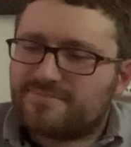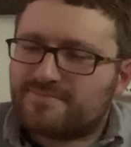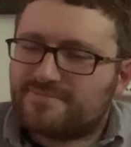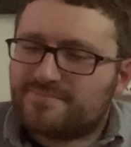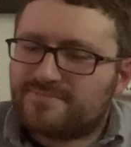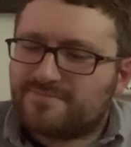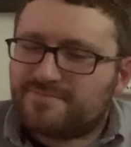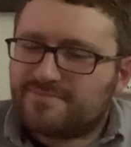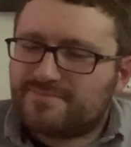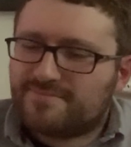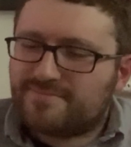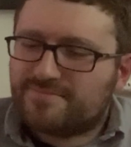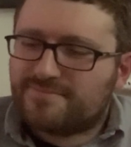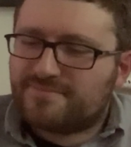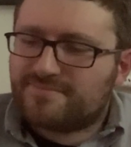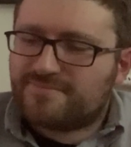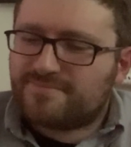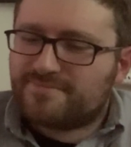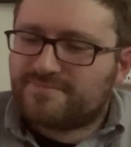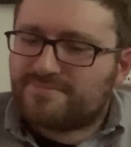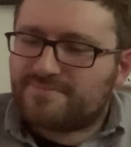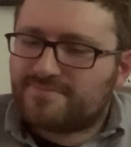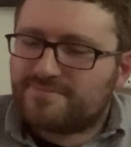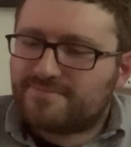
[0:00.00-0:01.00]

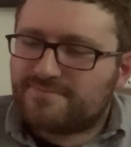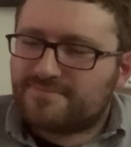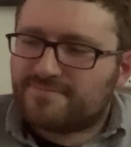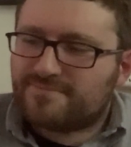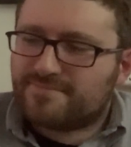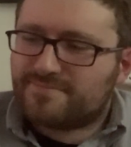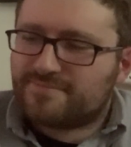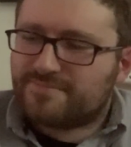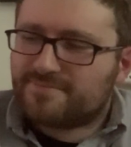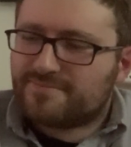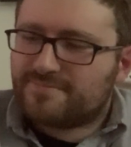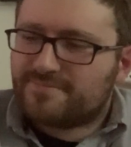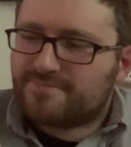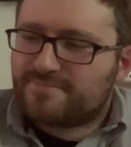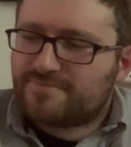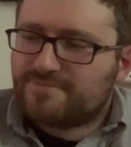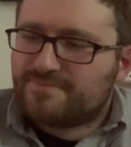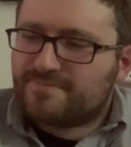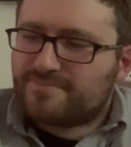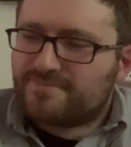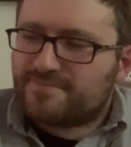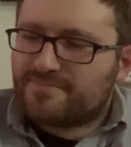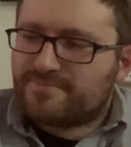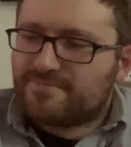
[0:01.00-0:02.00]

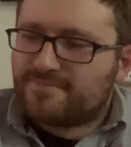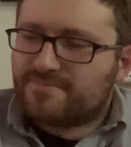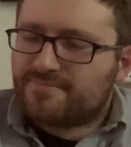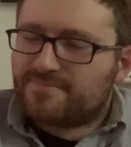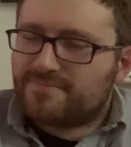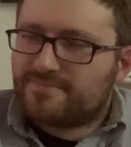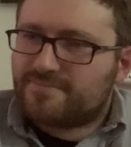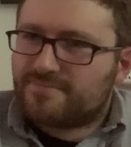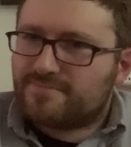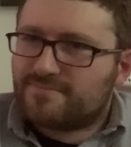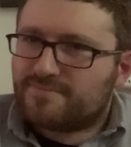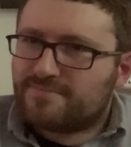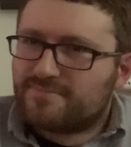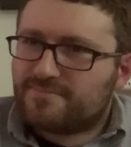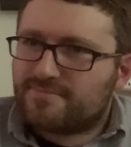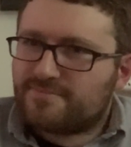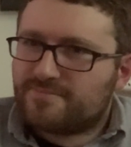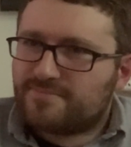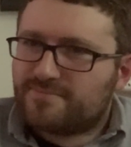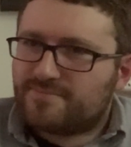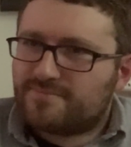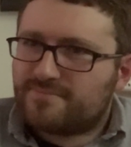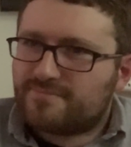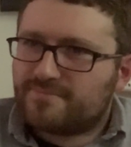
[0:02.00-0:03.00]

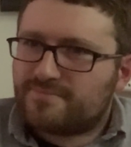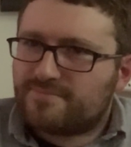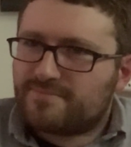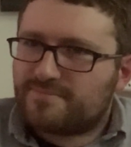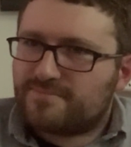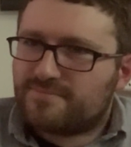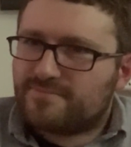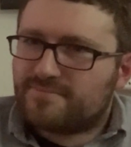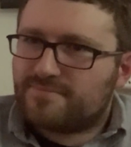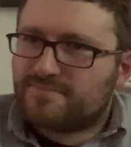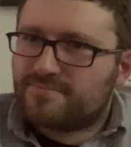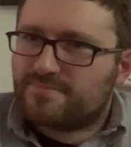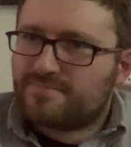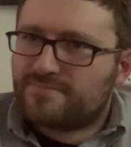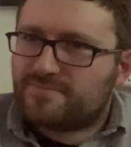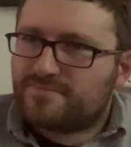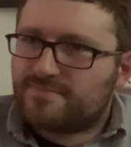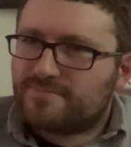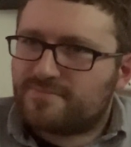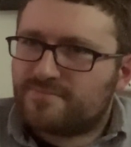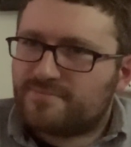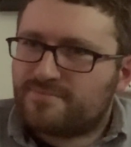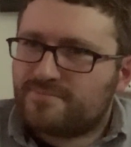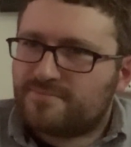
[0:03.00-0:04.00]

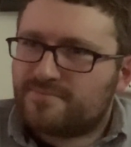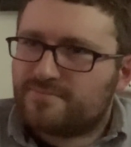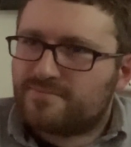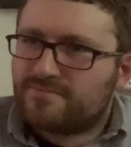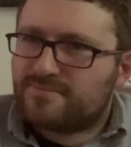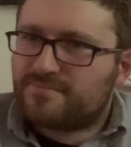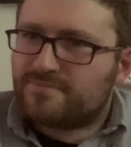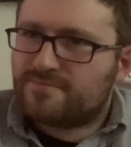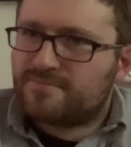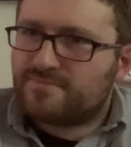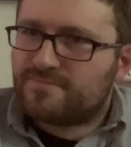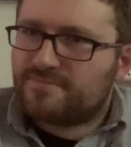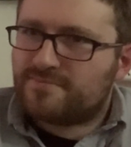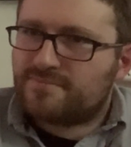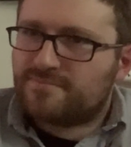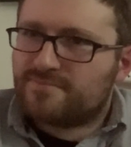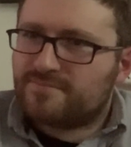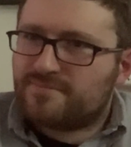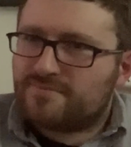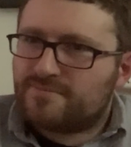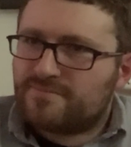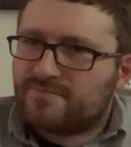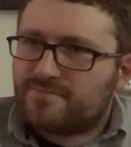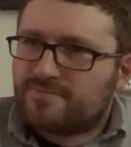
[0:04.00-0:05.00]

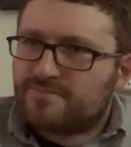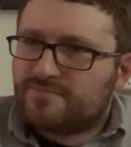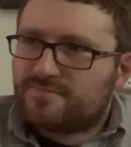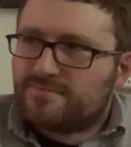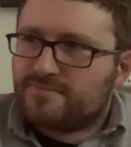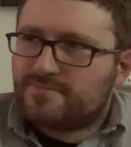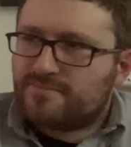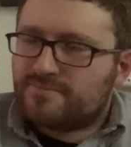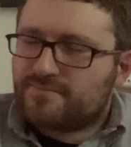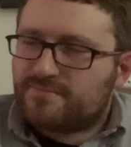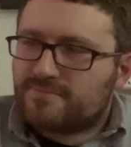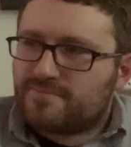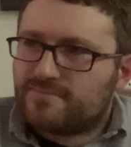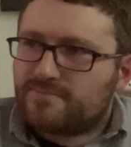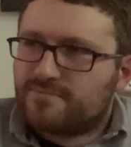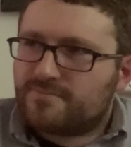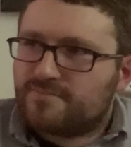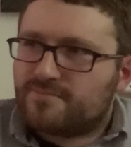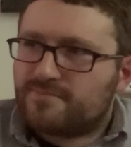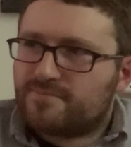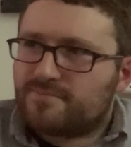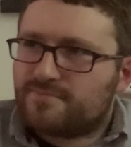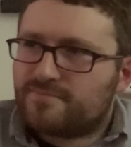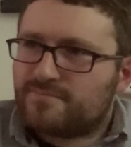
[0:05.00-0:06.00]

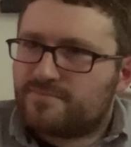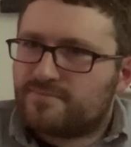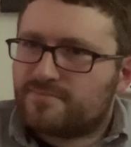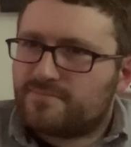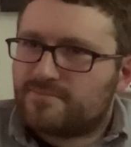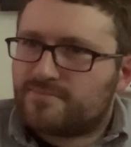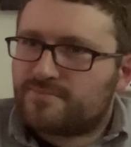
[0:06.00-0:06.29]
This person isn't speaking.